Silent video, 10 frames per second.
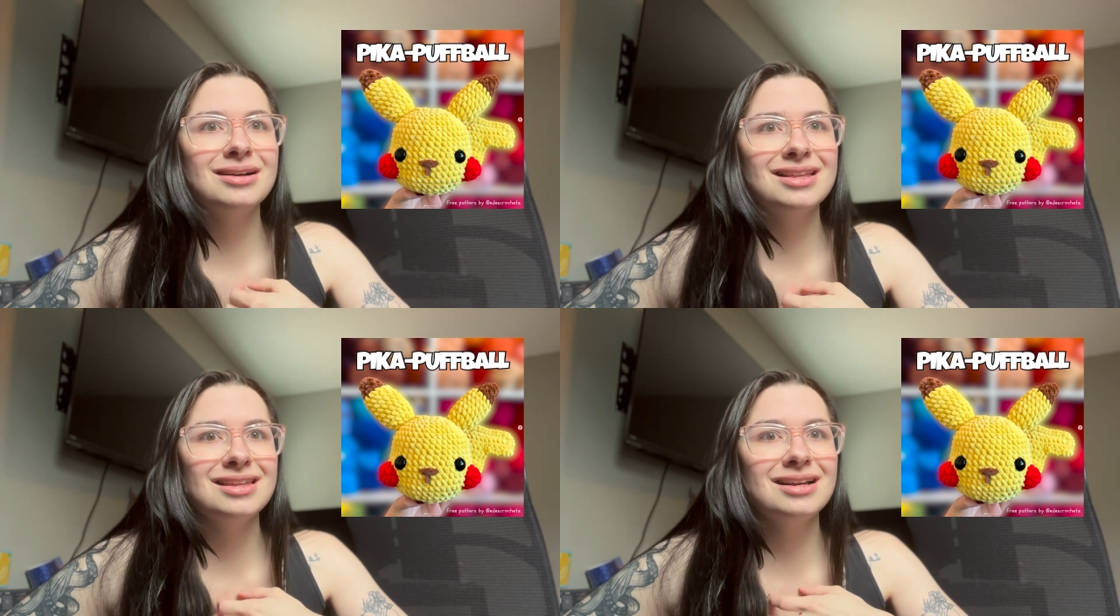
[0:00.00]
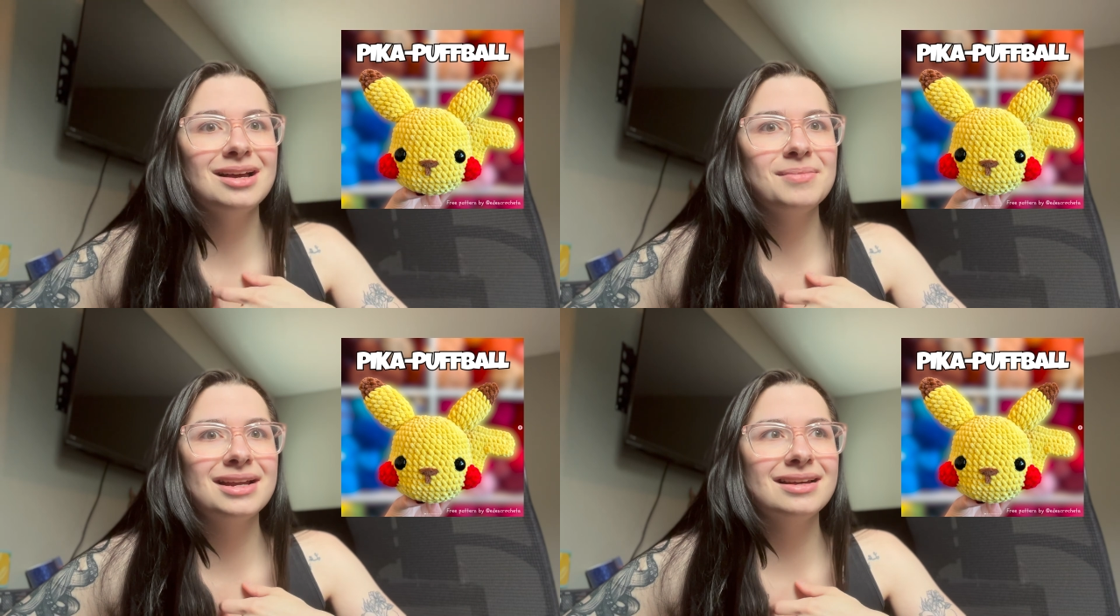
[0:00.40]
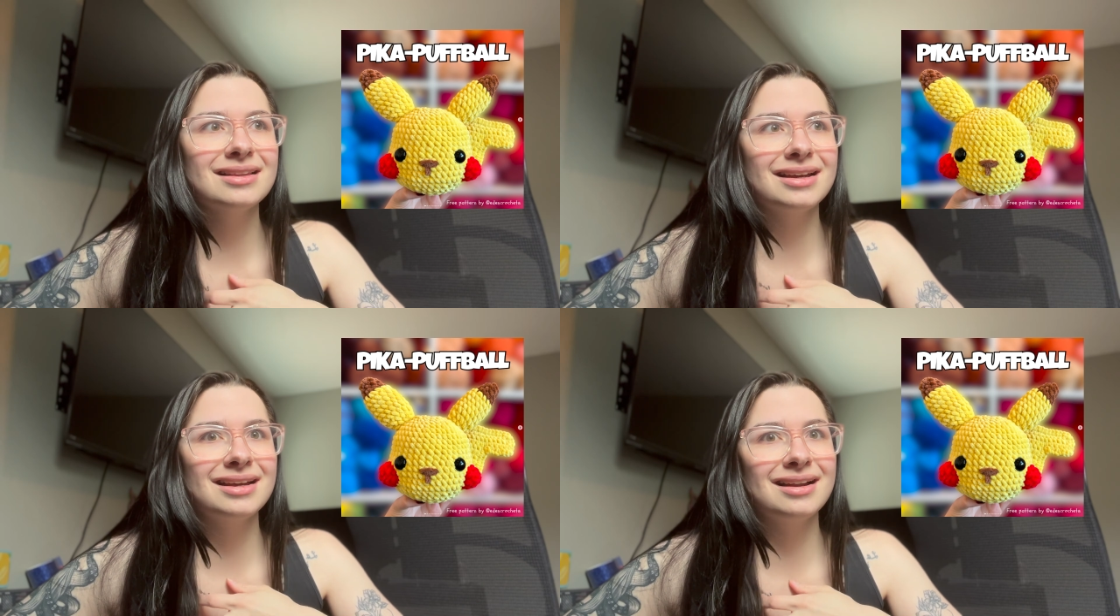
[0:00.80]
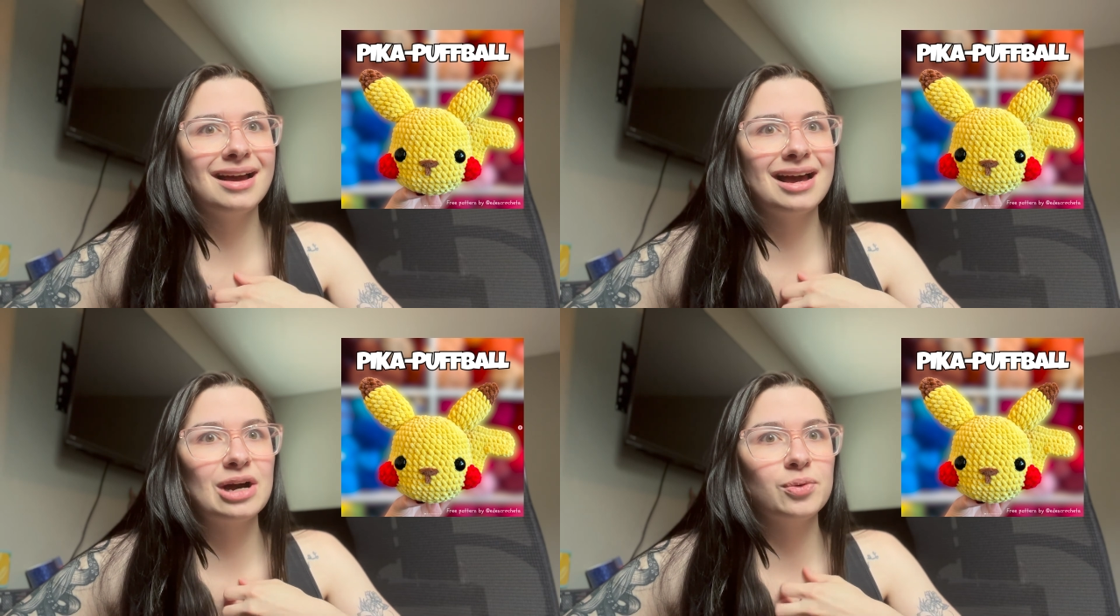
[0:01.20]
I think I made it in like an
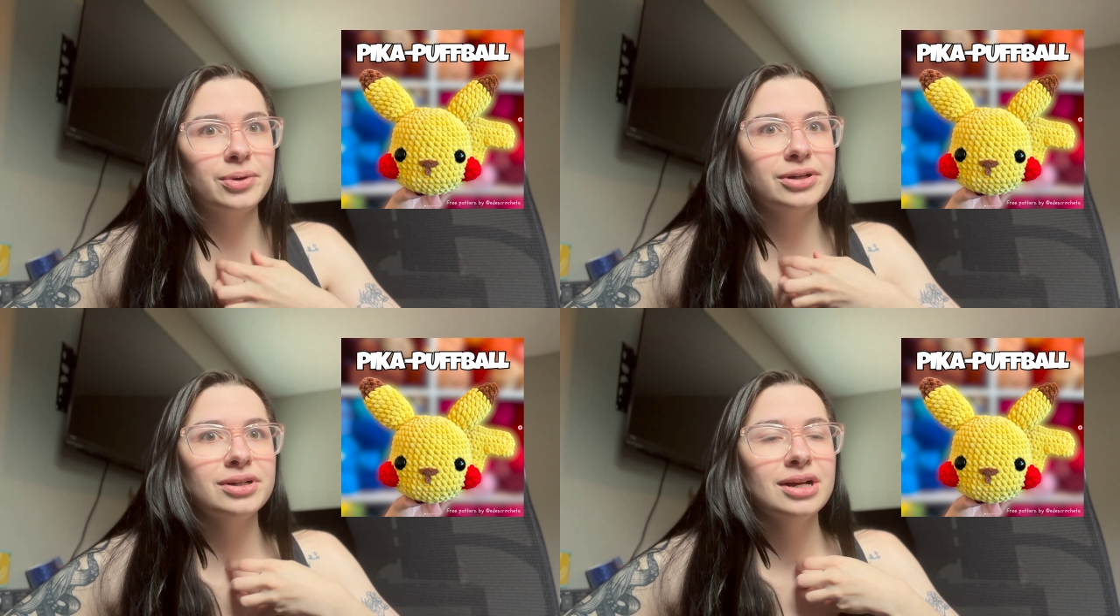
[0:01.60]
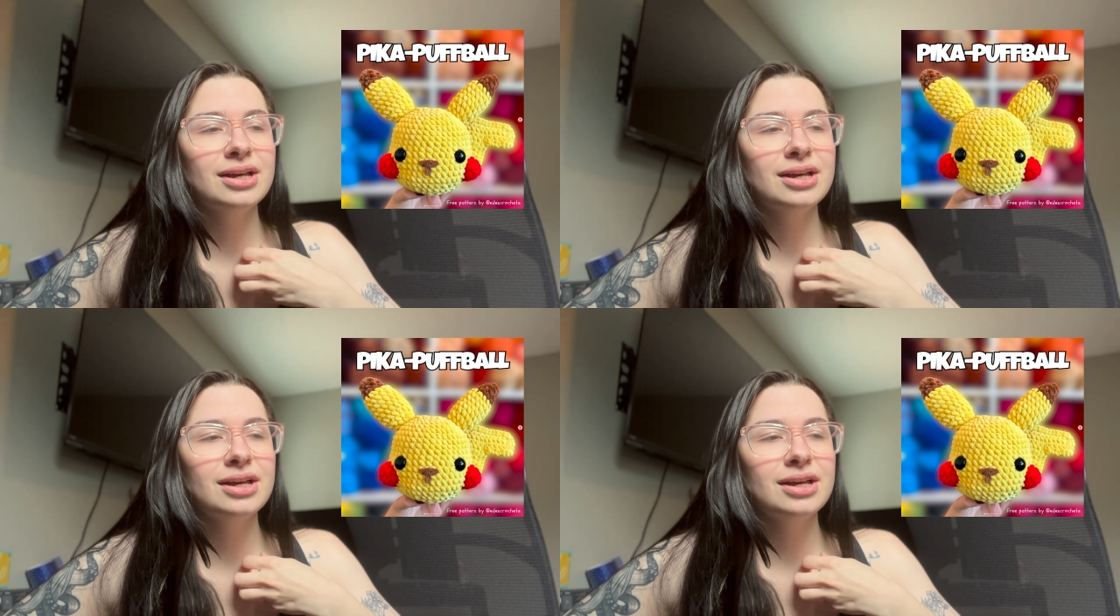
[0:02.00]
hour,